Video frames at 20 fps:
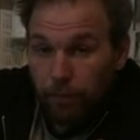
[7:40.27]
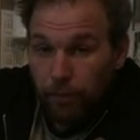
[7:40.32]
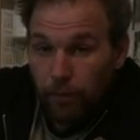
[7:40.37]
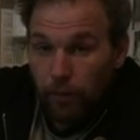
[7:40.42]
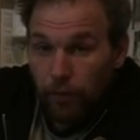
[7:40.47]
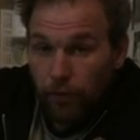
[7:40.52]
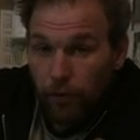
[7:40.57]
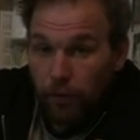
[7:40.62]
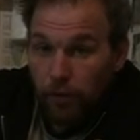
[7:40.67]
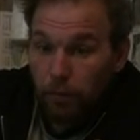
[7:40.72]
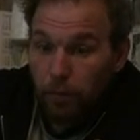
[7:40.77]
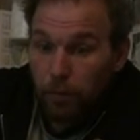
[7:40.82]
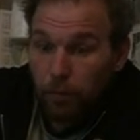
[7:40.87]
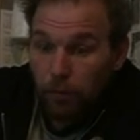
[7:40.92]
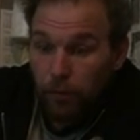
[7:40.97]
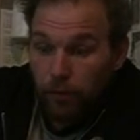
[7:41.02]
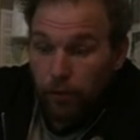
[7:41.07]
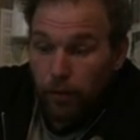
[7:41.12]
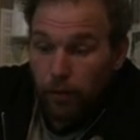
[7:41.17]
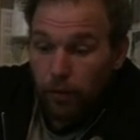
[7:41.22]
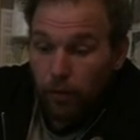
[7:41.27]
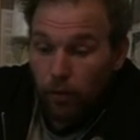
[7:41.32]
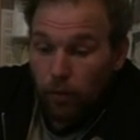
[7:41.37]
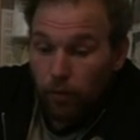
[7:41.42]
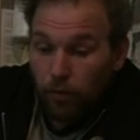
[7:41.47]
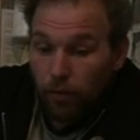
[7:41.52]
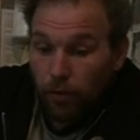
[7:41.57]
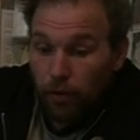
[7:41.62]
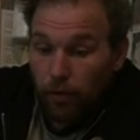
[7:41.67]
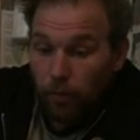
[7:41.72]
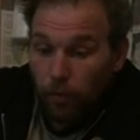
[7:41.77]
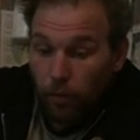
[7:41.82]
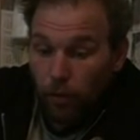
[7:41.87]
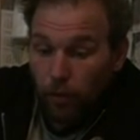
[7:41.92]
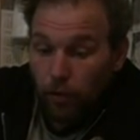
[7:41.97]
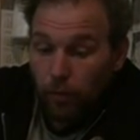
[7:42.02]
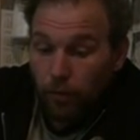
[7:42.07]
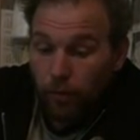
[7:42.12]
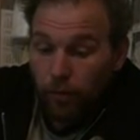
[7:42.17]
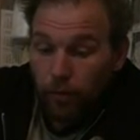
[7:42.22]
There's other people that I know have gone and
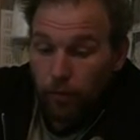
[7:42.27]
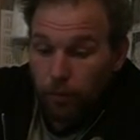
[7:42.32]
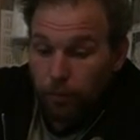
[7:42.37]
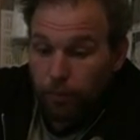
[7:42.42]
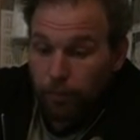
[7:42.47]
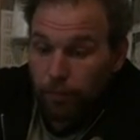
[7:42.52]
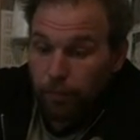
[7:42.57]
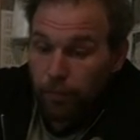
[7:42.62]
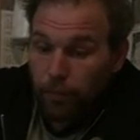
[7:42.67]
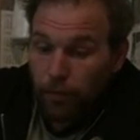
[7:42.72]
worked with them,